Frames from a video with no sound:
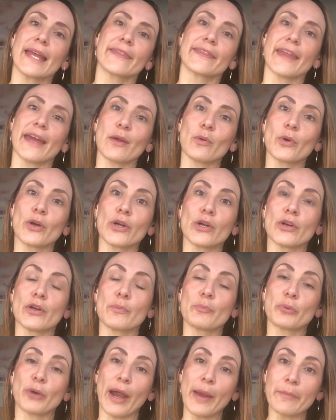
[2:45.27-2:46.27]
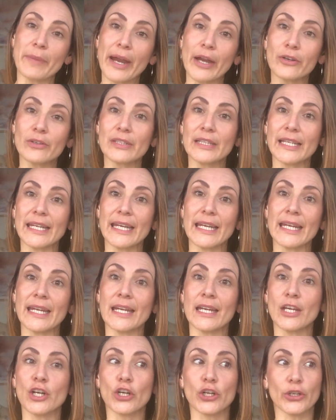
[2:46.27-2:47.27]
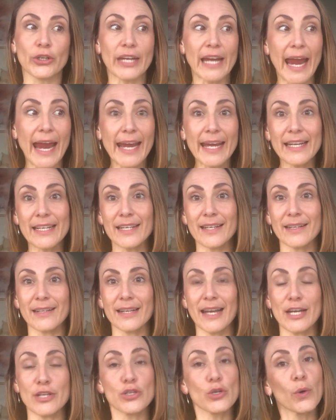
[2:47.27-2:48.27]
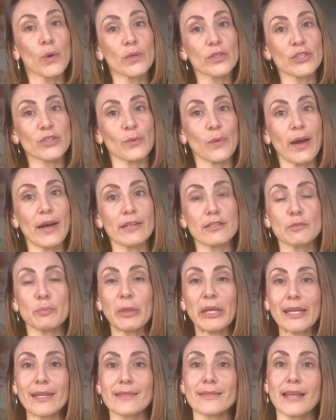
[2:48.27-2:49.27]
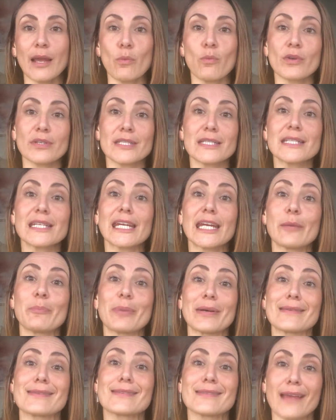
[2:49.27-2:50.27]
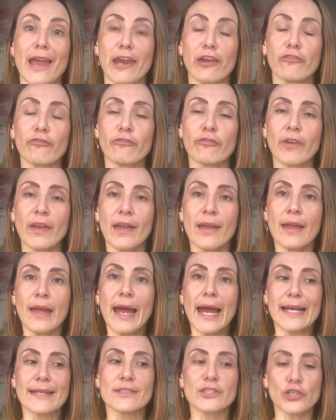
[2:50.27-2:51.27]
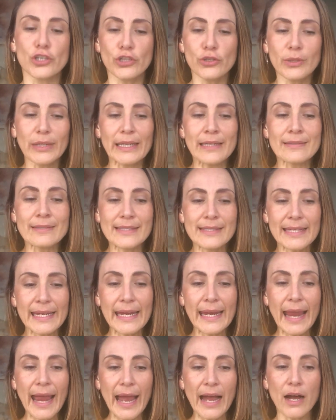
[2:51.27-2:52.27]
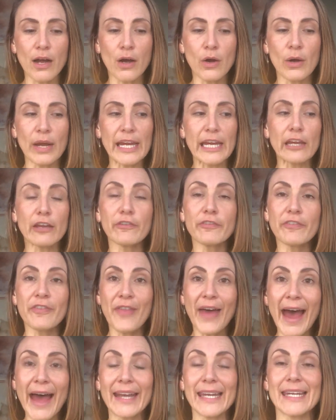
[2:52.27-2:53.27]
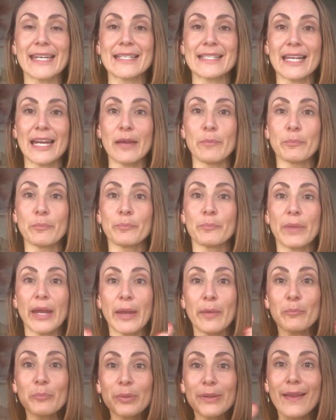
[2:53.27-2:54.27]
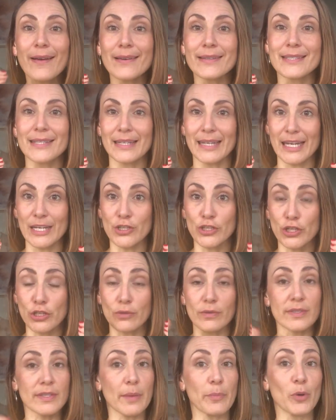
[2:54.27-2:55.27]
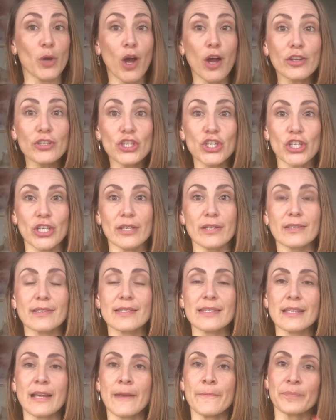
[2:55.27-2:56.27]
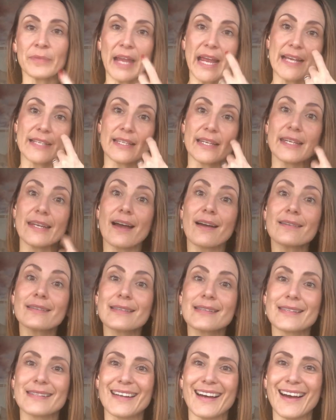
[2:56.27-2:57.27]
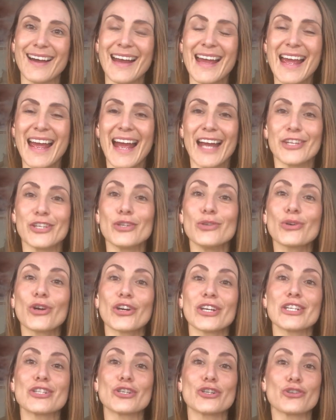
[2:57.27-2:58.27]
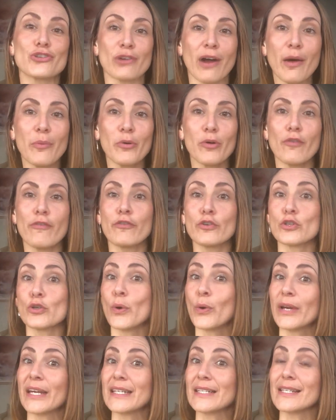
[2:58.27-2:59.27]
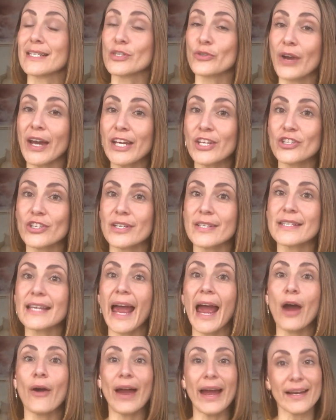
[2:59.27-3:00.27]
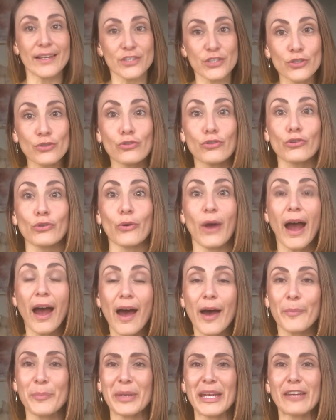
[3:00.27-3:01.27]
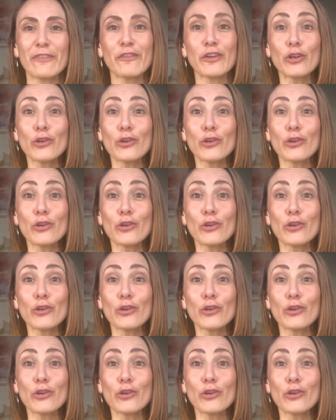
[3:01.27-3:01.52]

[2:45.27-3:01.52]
They were primarily created and taught to us because they wanted to keep us safe. And so you can see how if that is implanted into your subconscious as a youngster and you got into trouble for talking to strangers, how as you grew up, if